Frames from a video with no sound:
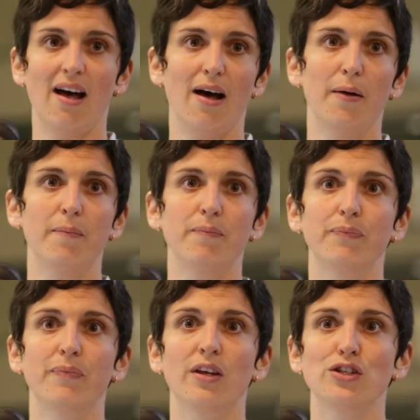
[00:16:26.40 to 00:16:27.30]

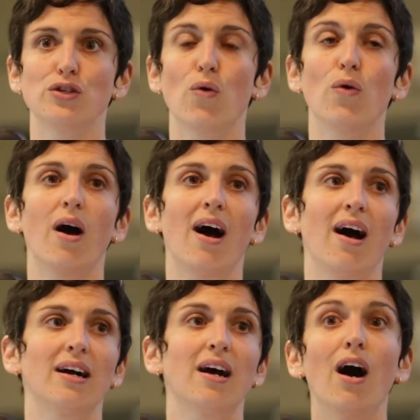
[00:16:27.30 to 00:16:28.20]
Um, so
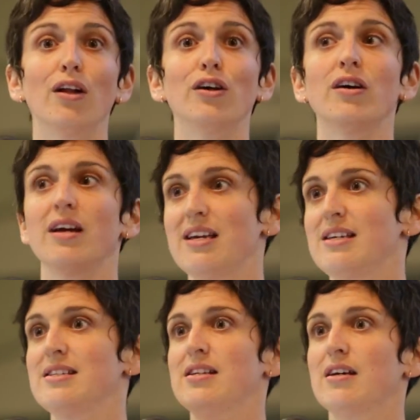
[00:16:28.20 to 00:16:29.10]
uh, color
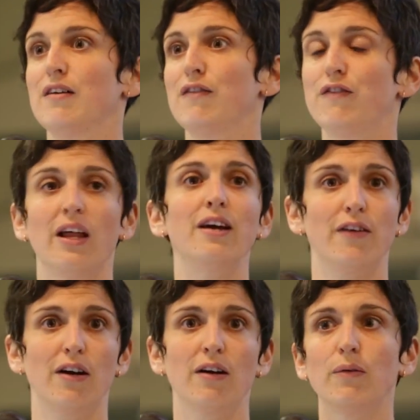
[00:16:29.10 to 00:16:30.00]
is
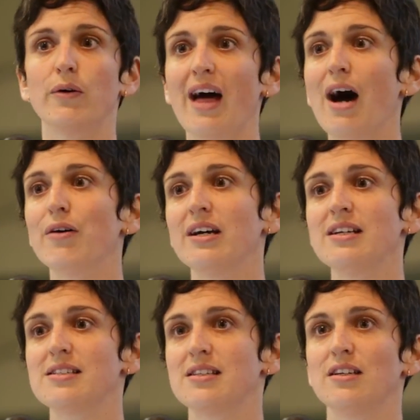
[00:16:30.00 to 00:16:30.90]
flavor. Without
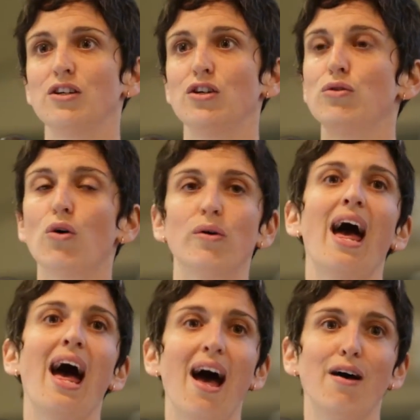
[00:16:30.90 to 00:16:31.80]
it, you don't
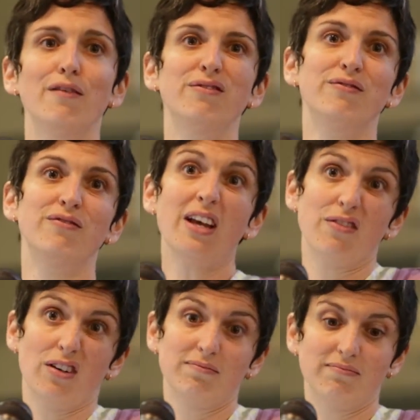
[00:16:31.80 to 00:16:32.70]
have
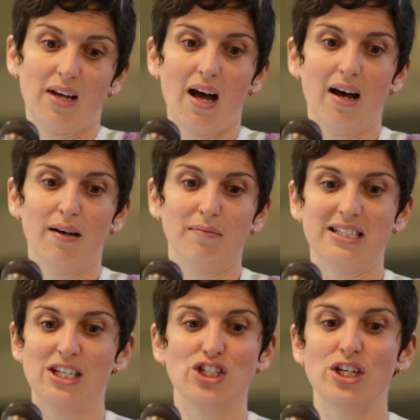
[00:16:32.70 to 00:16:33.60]
flavor. Um,
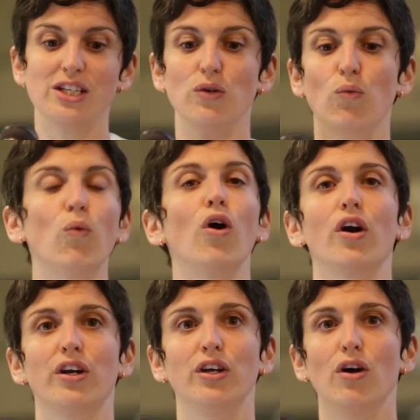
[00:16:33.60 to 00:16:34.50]
it just doesn't
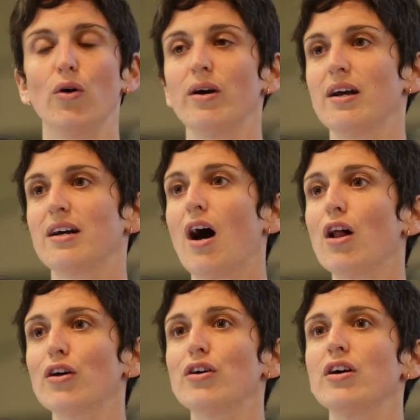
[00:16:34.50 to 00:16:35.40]
work. You know,
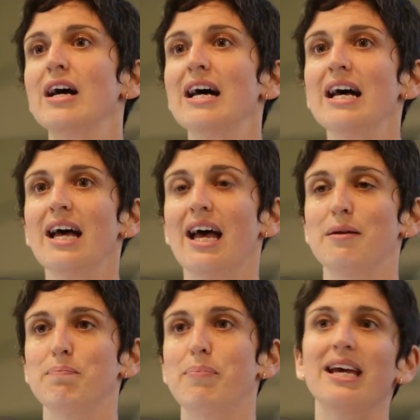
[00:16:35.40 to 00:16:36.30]
color
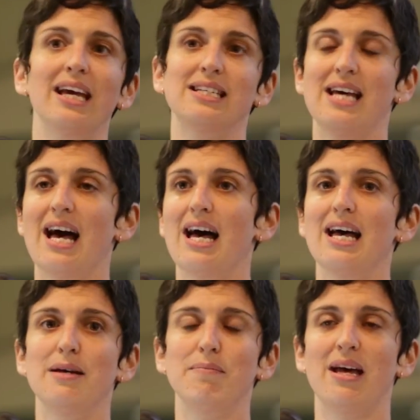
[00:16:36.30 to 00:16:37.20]
and baking
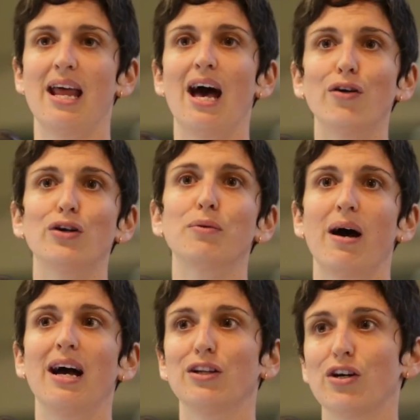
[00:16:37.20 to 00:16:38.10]
time and how your
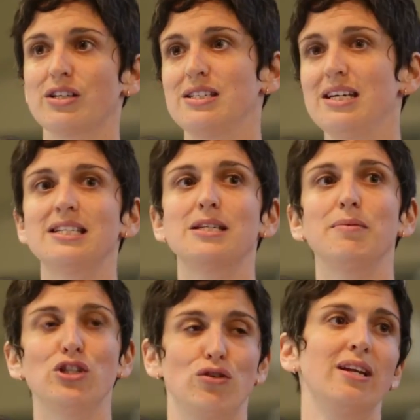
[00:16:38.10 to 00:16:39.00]
pie looks needs to
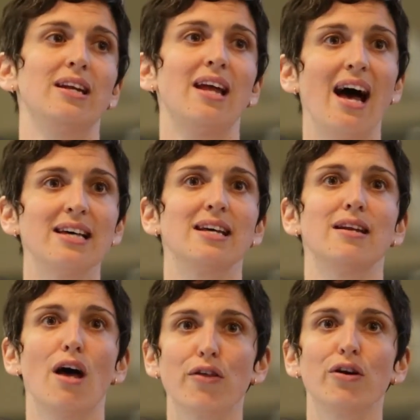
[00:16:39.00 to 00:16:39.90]
be treated as
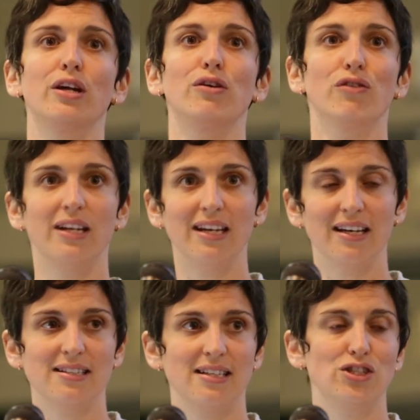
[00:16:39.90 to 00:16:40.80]
another
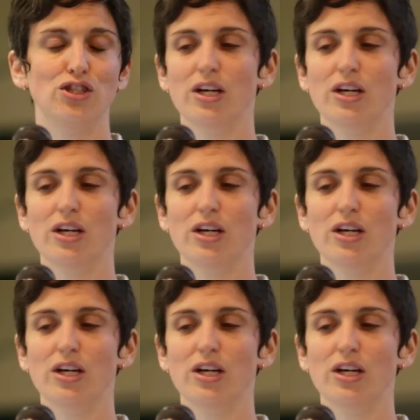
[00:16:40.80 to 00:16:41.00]
ingredient. It's